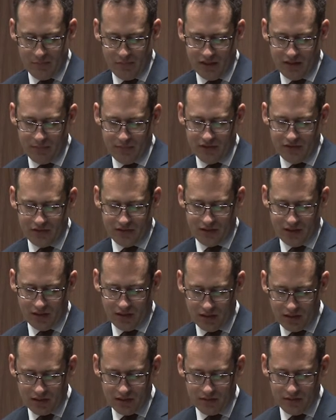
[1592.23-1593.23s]
But let me just
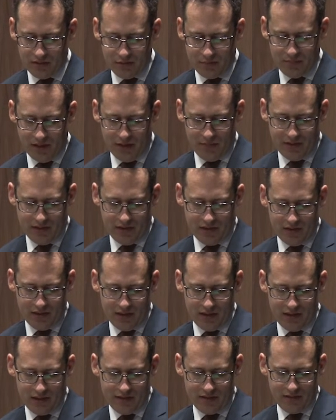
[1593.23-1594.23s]
conclude by
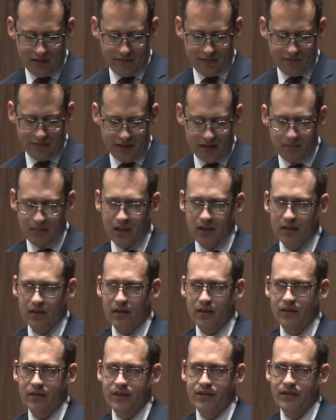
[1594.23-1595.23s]
returning to the fundamental
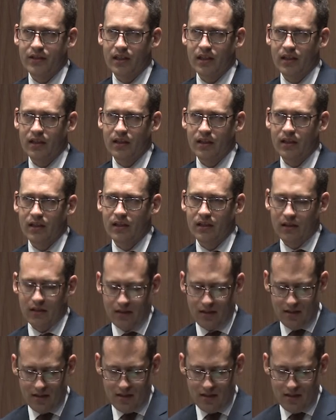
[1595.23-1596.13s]
understanding